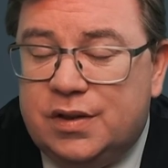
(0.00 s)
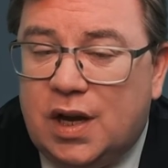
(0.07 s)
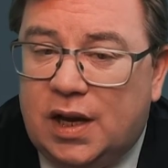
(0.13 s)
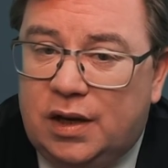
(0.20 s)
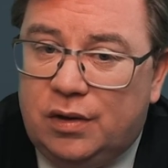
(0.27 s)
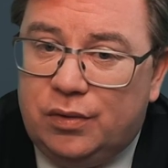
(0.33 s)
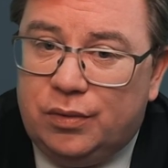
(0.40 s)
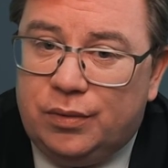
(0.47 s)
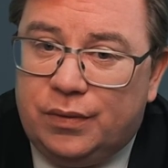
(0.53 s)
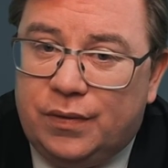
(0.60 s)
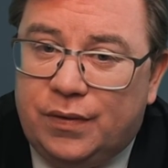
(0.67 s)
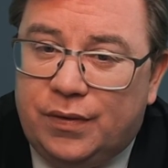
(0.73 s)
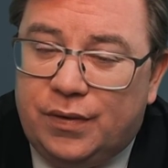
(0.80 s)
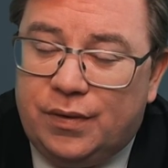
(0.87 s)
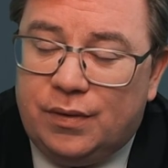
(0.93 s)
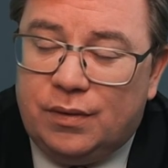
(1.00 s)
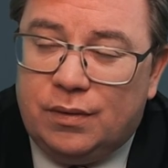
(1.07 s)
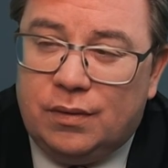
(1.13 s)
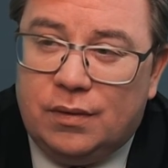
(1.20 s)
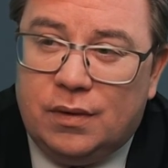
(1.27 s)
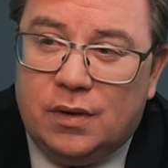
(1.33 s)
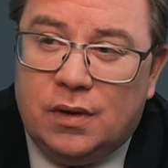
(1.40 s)
dilutes
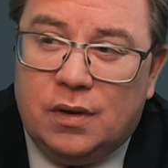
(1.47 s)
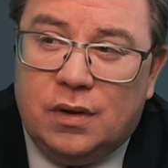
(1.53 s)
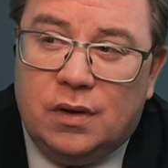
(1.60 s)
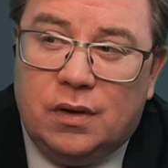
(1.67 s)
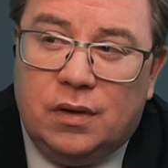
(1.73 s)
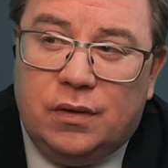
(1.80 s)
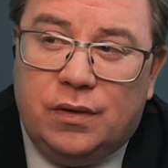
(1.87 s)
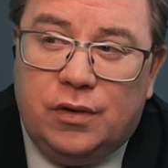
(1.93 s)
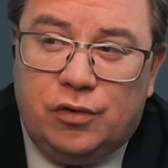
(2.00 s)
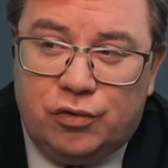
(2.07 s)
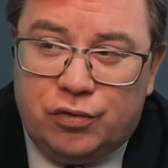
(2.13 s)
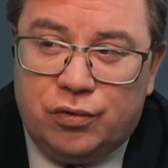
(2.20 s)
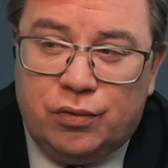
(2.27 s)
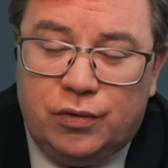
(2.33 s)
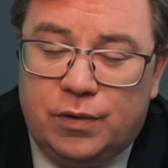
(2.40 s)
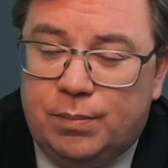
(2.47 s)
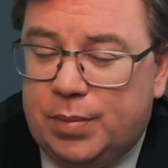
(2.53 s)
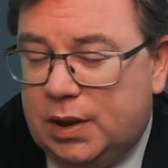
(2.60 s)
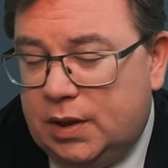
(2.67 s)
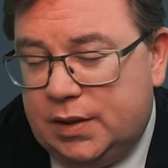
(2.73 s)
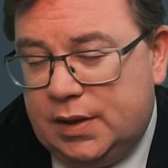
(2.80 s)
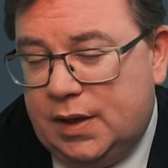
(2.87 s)
the true
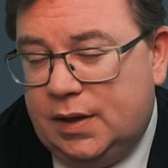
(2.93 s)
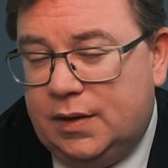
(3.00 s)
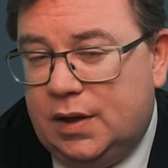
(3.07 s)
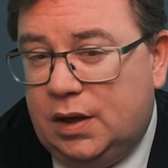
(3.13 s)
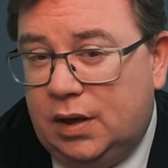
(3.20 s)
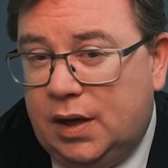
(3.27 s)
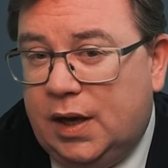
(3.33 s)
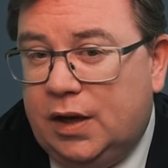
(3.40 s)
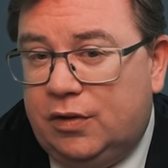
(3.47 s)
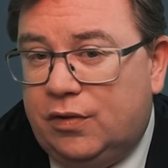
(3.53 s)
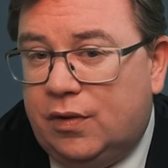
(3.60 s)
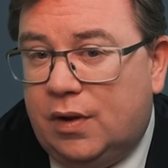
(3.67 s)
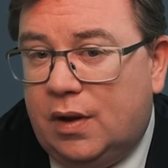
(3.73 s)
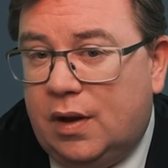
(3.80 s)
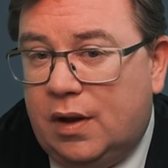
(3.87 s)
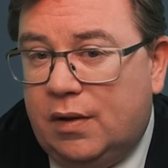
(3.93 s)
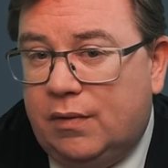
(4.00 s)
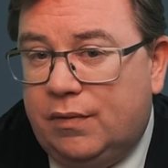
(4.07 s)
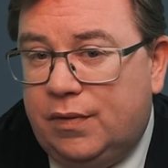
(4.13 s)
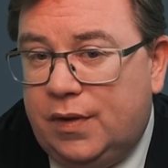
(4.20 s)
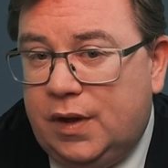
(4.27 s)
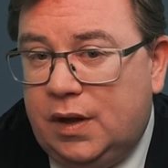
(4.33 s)
debilitating nature
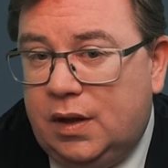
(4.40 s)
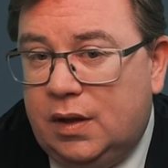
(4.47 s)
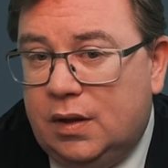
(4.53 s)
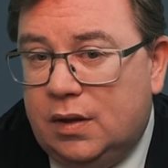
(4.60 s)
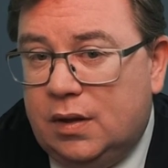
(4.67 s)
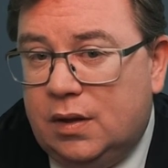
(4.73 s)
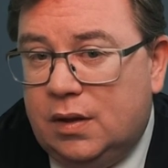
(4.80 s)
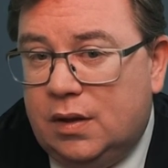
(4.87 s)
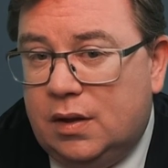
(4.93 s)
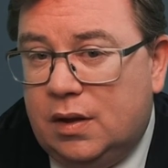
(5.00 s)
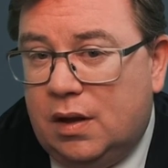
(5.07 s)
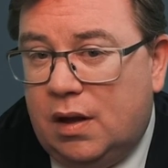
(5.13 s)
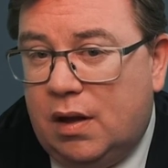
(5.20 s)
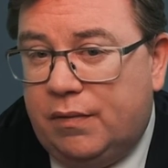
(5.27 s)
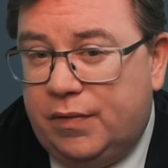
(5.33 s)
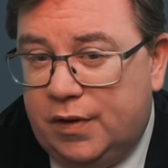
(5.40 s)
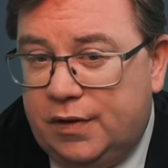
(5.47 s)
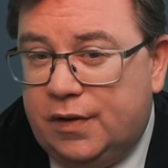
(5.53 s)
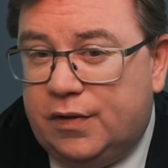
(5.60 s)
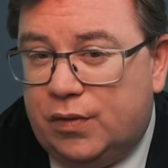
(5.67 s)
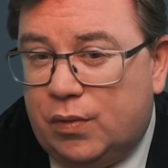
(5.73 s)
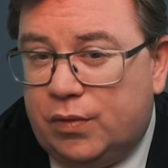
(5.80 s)
of the
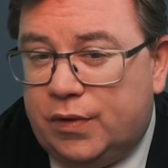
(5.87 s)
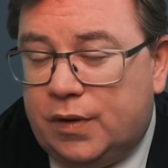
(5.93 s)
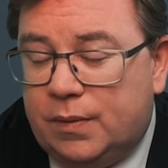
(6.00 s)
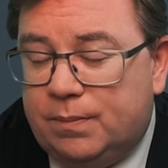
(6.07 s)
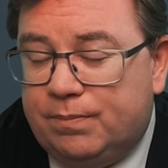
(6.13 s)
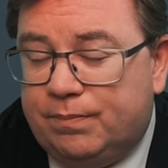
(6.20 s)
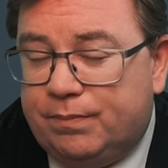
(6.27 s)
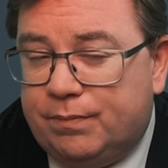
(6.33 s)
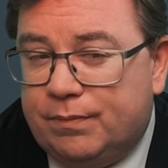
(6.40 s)
disorder.